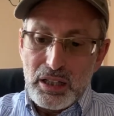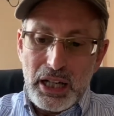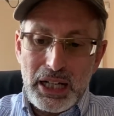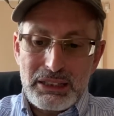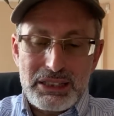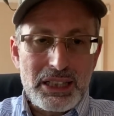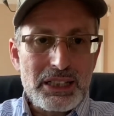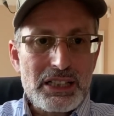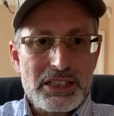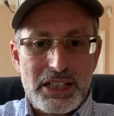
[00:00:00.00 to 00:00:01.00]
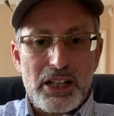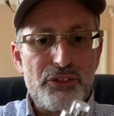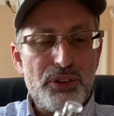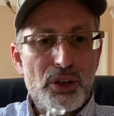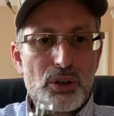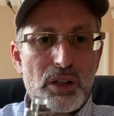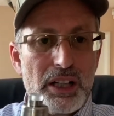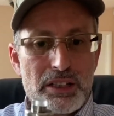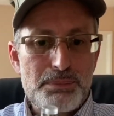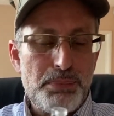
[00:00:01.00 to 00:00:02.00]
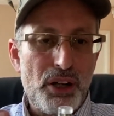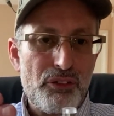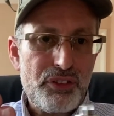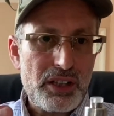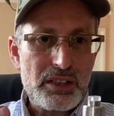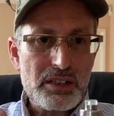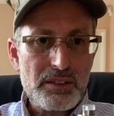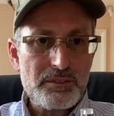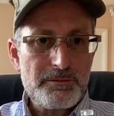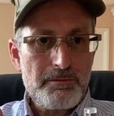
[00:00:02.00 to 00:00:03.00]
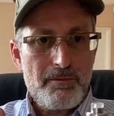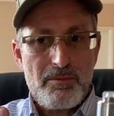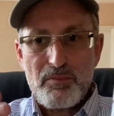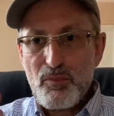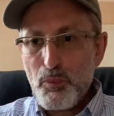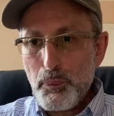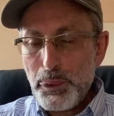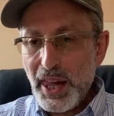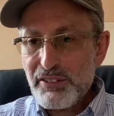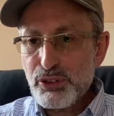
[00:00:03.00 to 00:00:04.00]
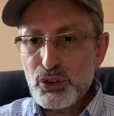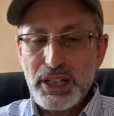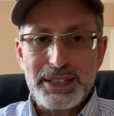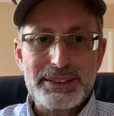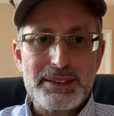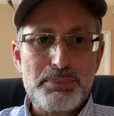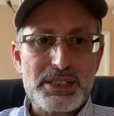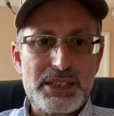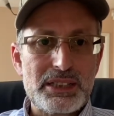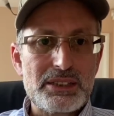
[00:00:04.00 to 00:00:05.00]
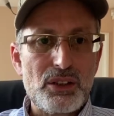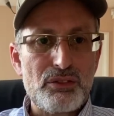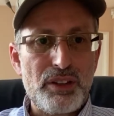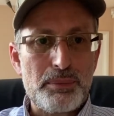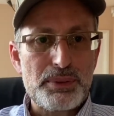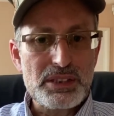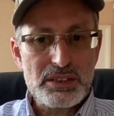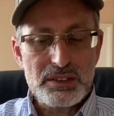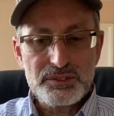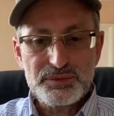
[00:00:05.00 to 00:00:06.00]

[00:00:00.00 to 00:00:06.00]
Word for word: I think this airflow is perfect for 90% of vapors.